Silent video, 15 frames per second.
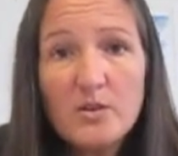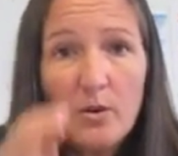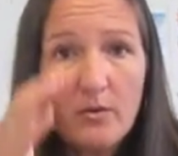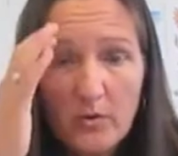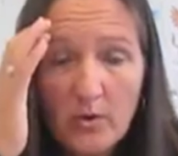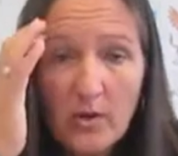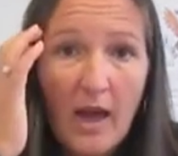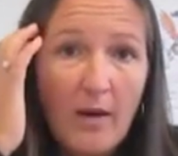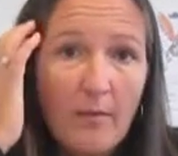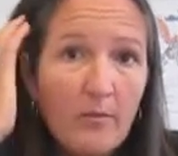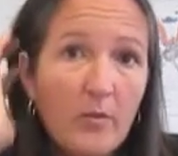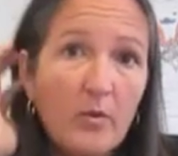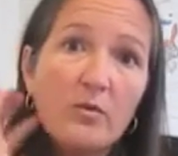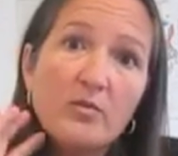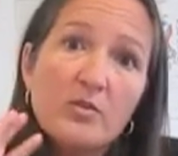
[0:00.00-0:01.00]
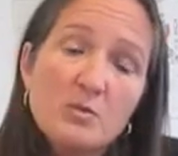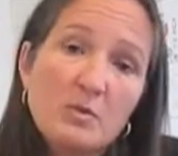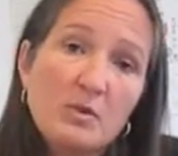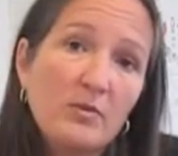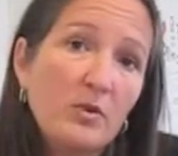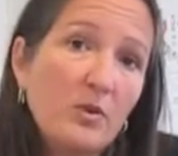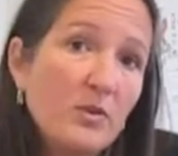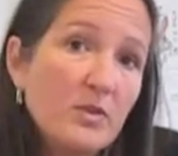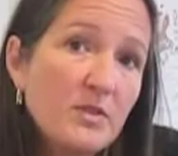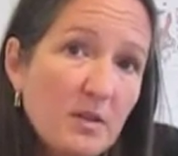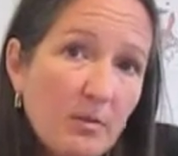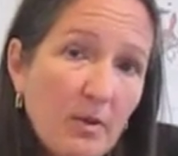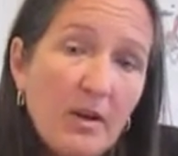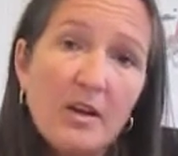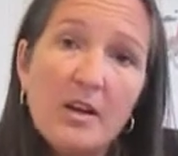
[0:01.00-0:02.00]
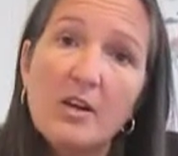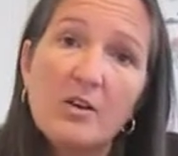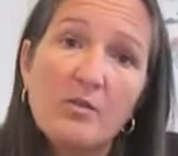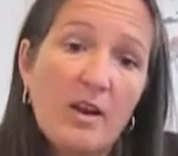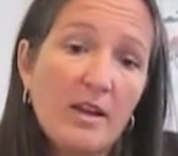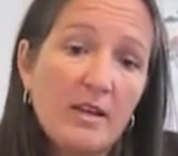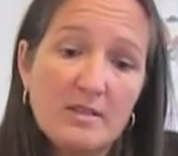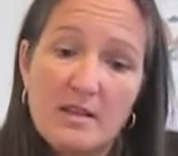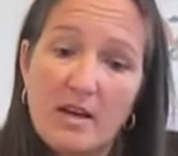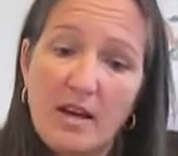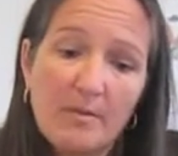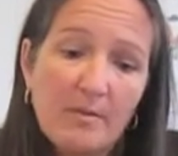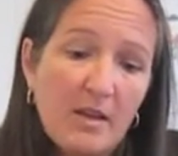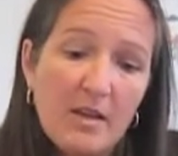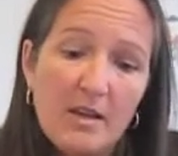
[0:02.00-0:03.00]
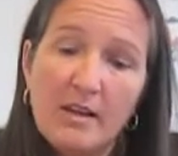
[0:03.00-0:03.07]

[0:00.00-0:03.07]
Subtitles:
So if you can move just before the summer, great time.